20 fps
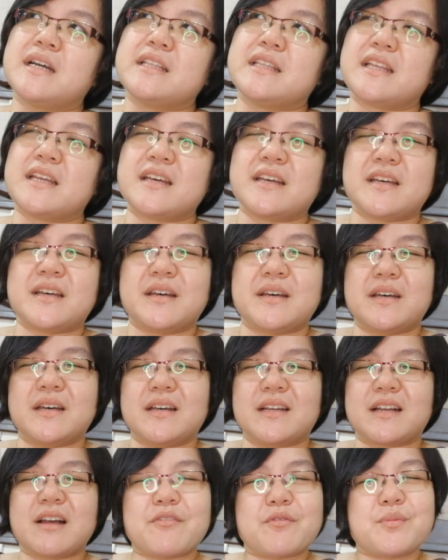
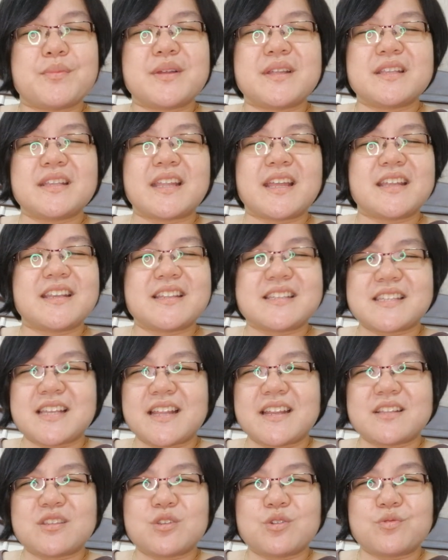the government then
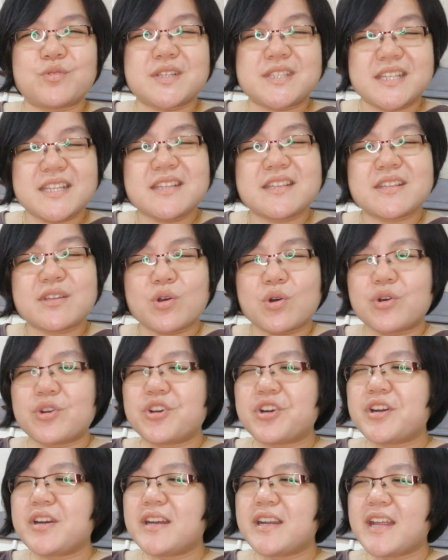decided to rescind the
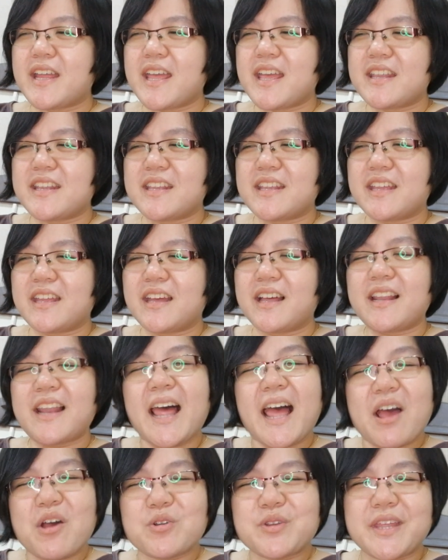order, and they
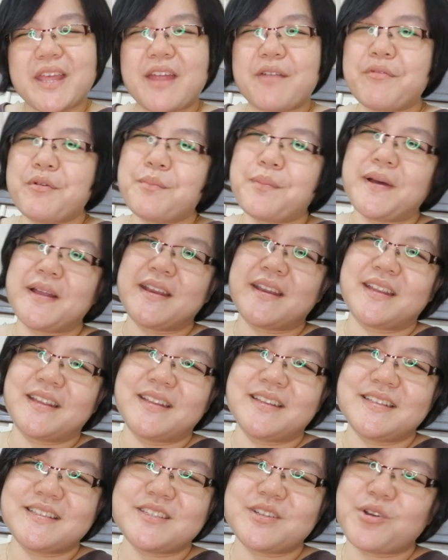allowed
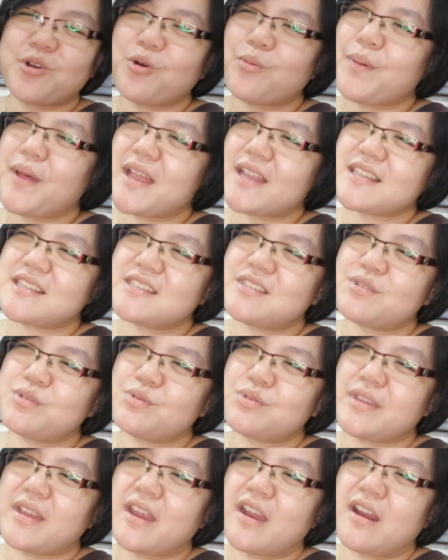everybody to go back
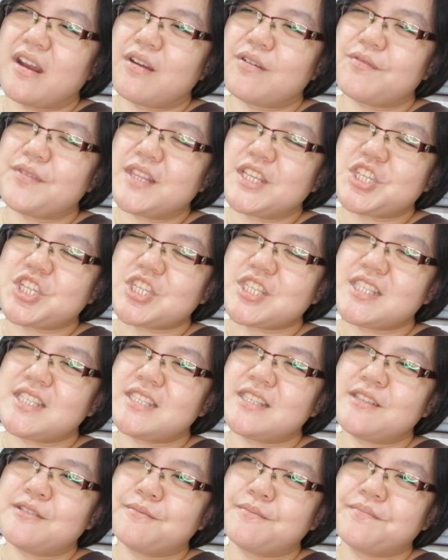to their
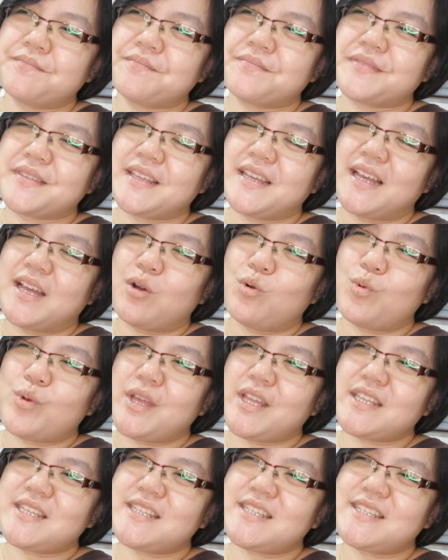villages,
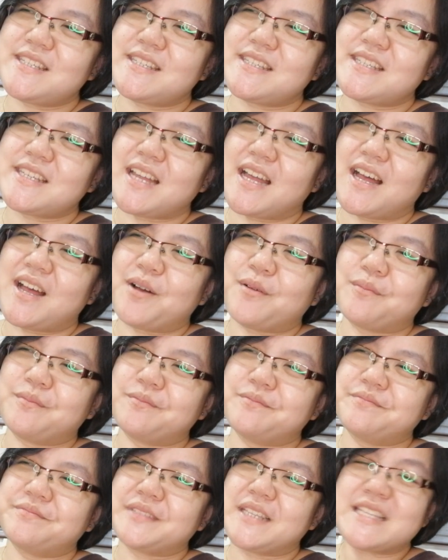which
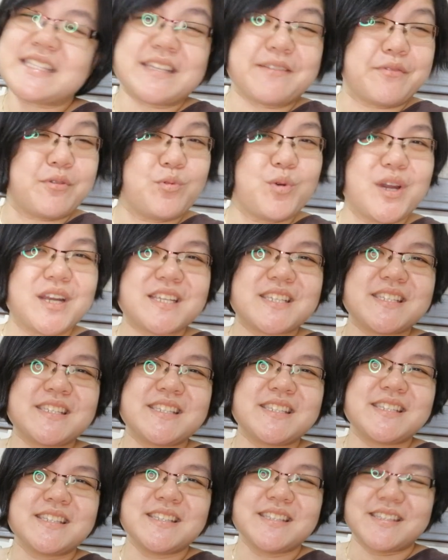is even
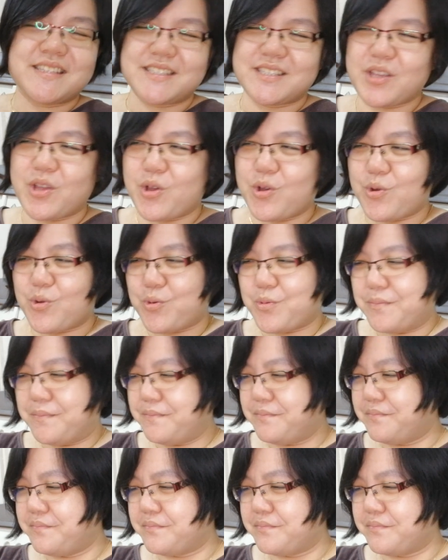worse. So